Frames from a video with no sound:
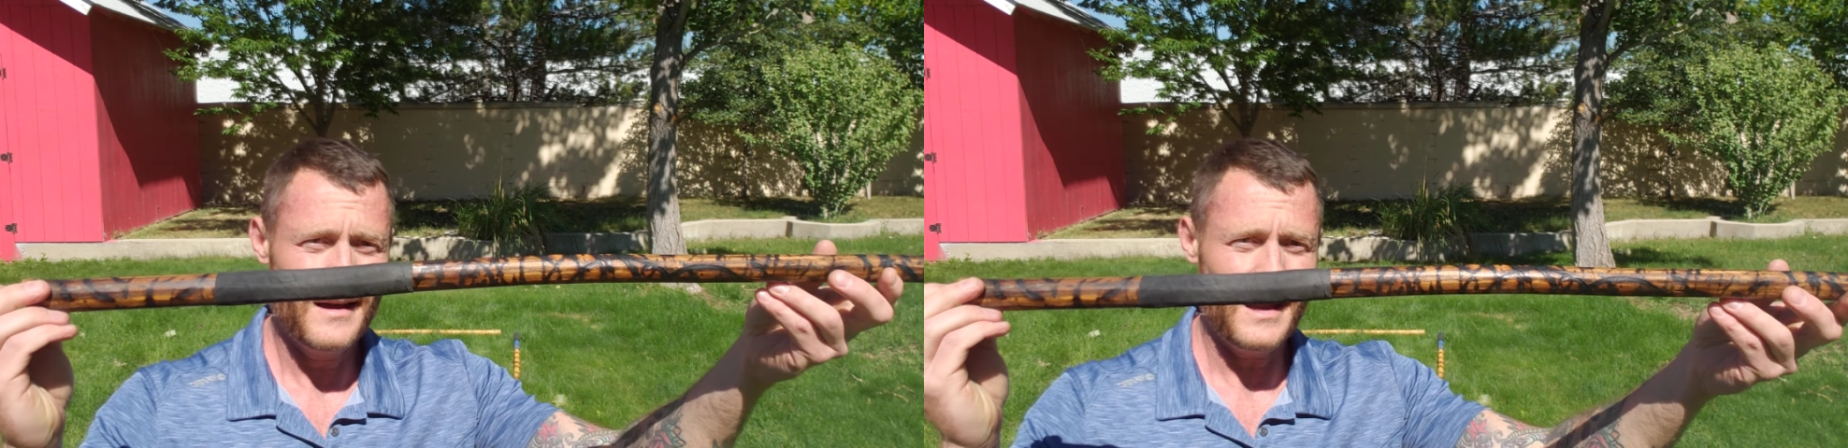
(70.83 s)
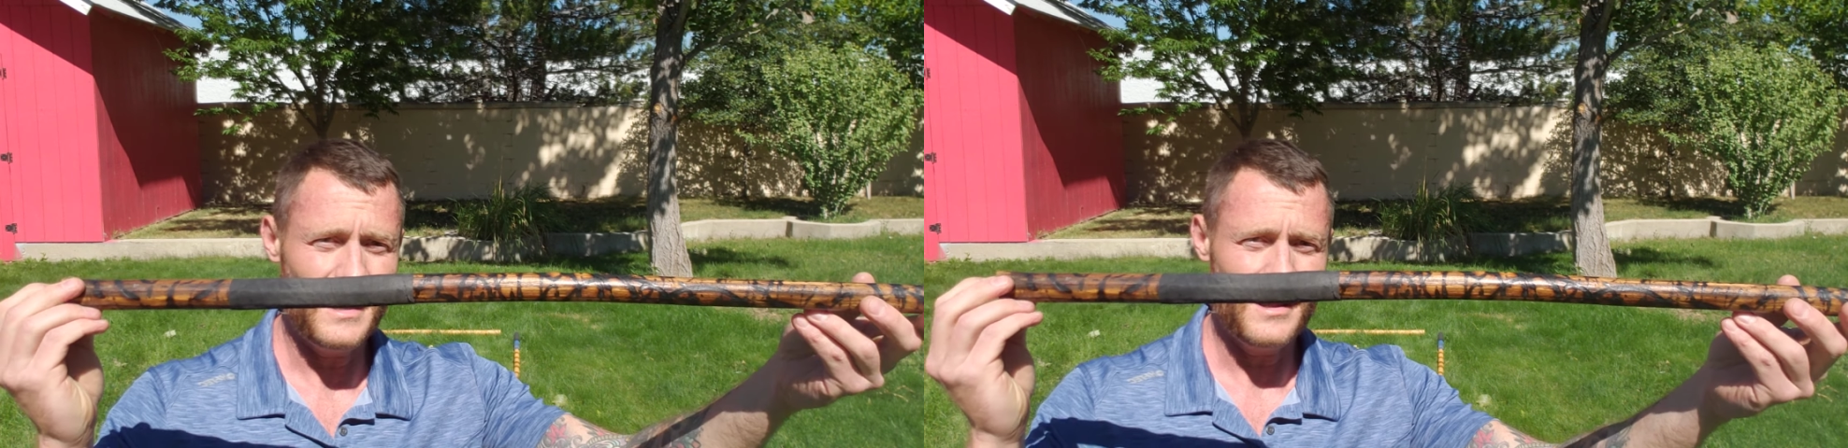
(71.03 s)

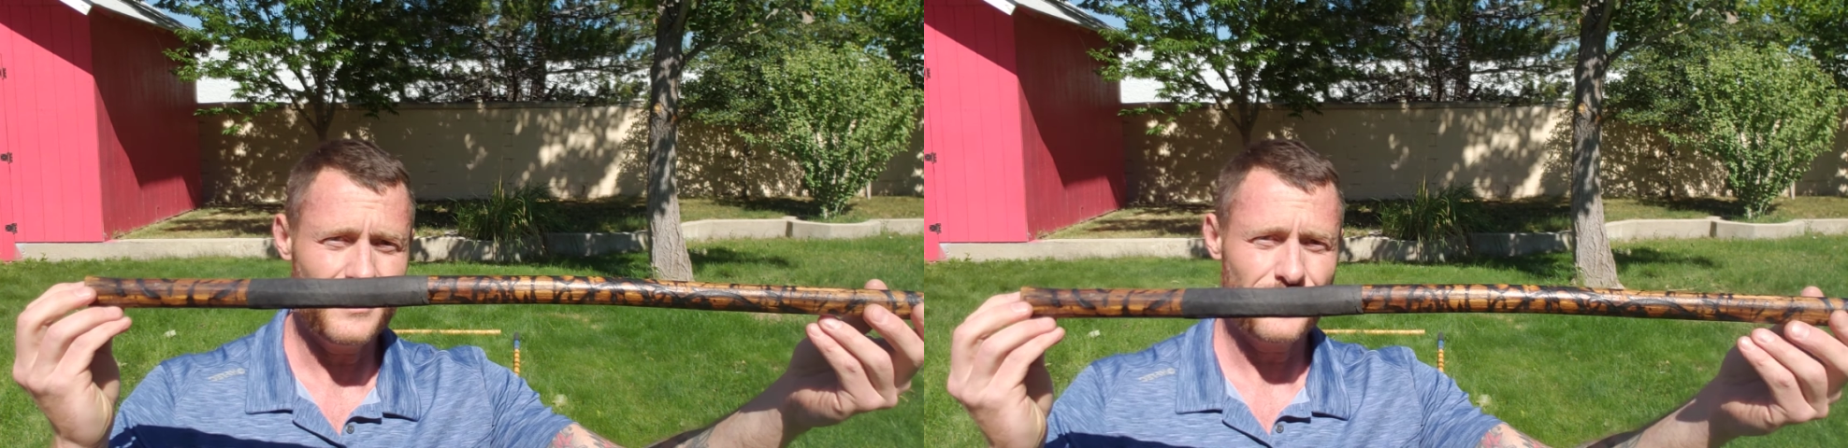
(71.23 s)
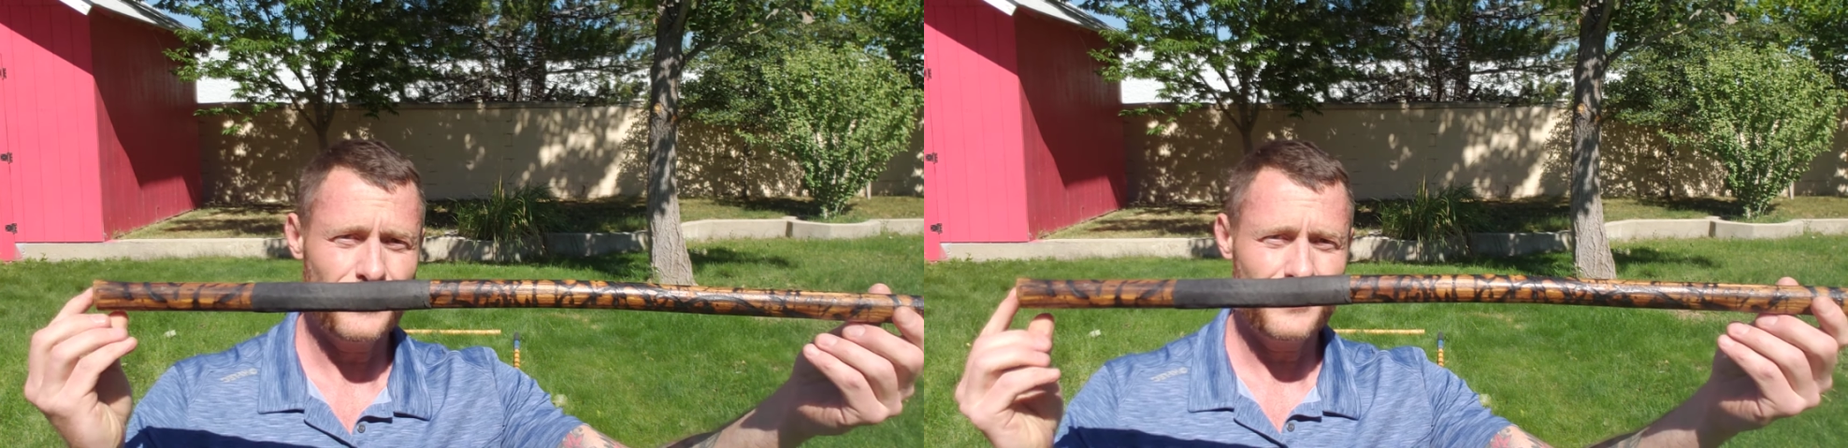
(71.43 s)
a
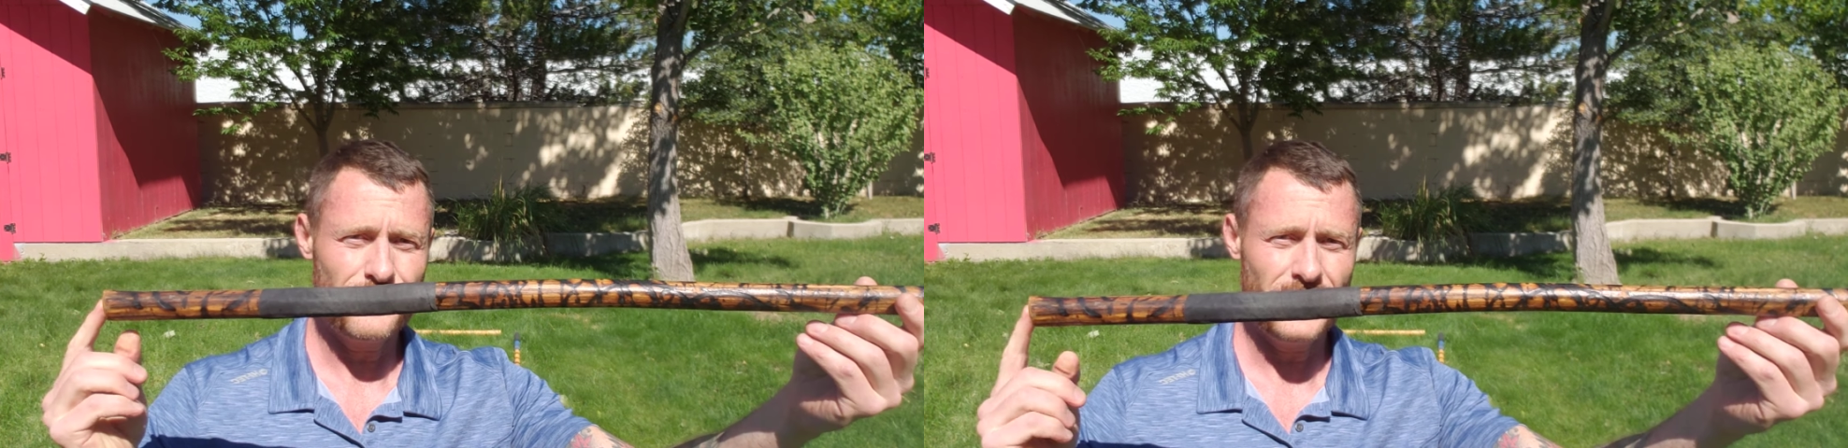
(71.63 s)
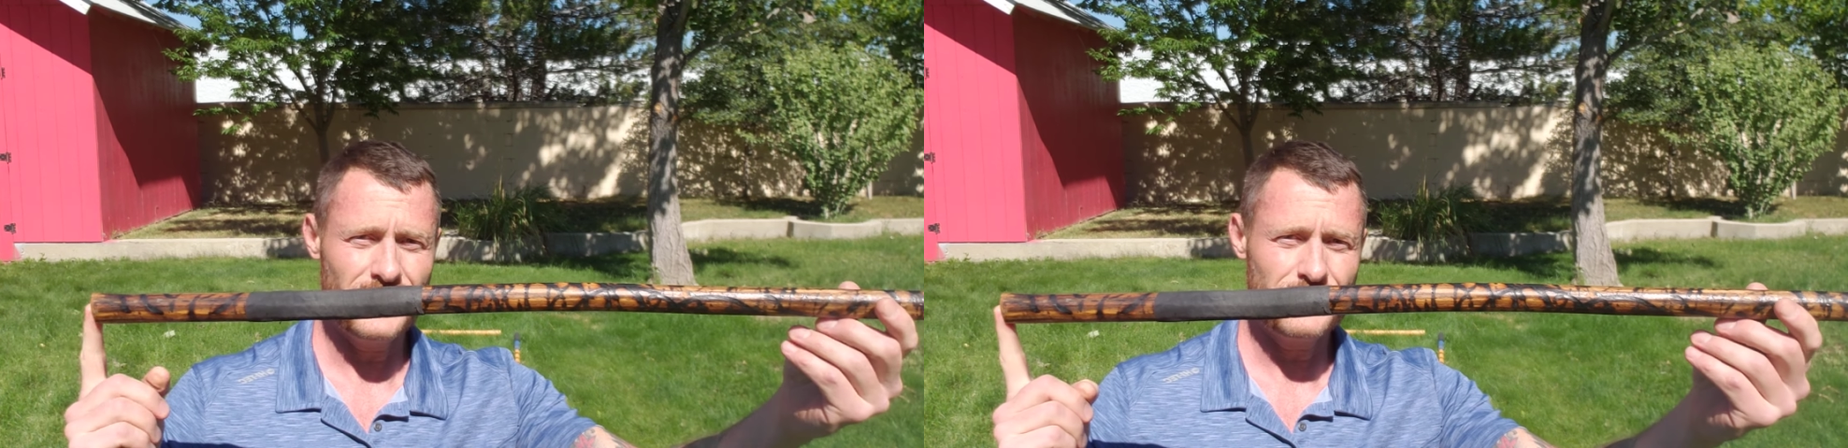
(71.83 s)

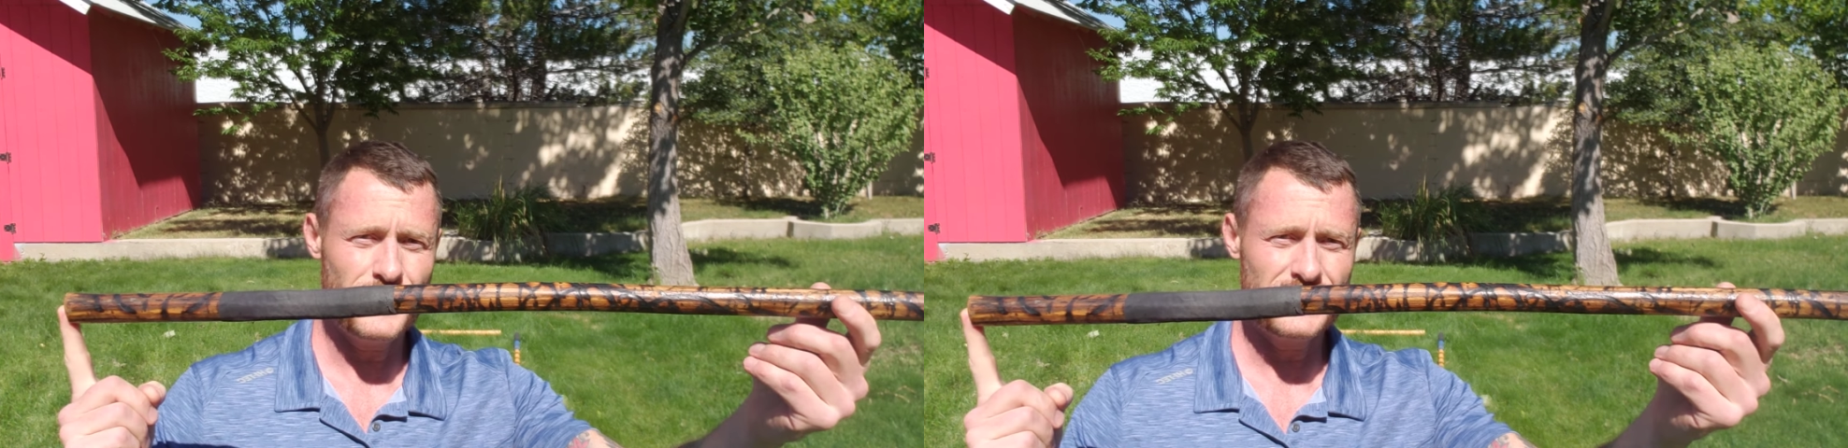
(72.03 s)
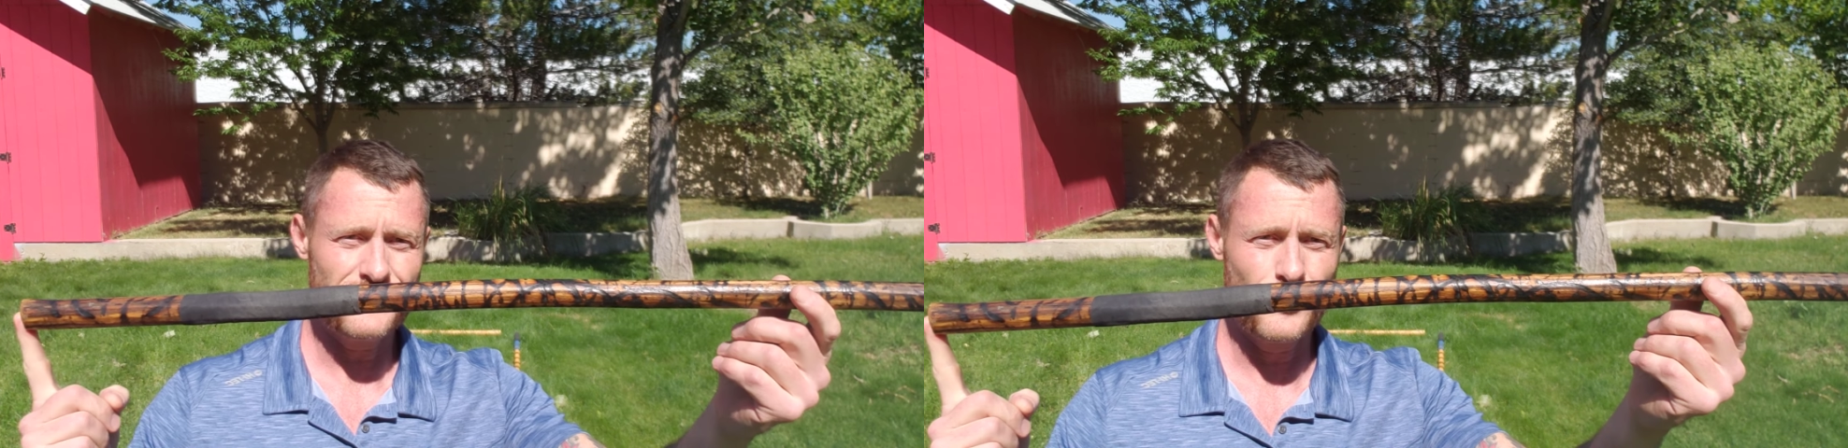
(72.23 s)
33-inch
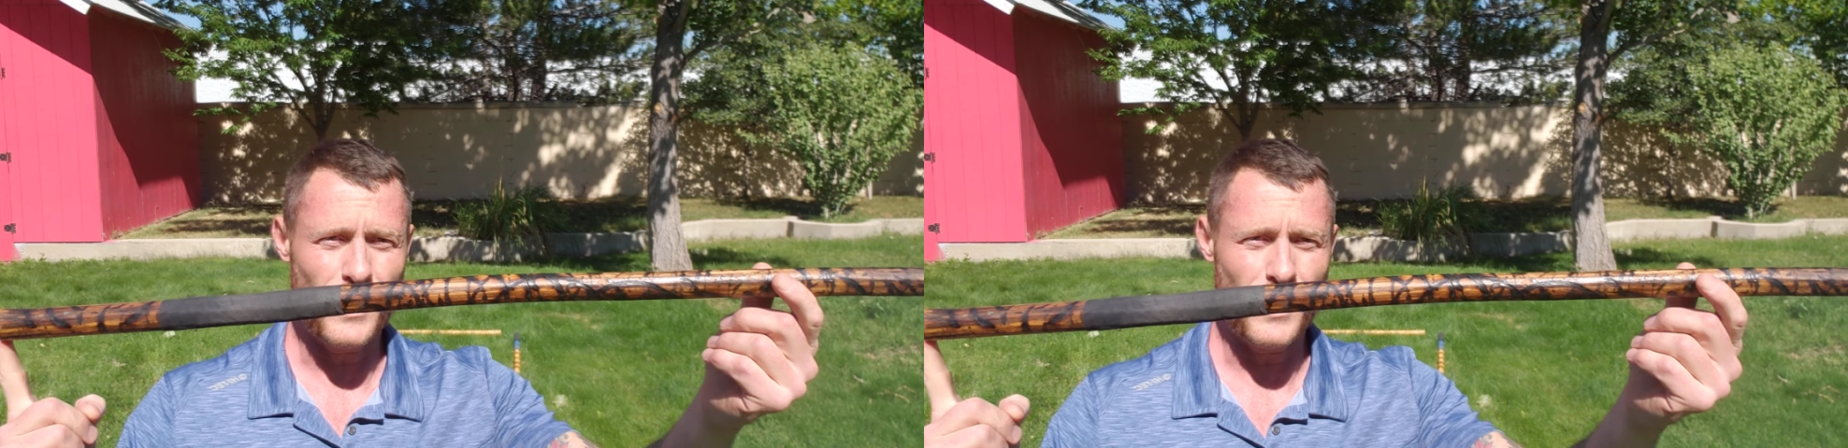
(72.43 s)
piece of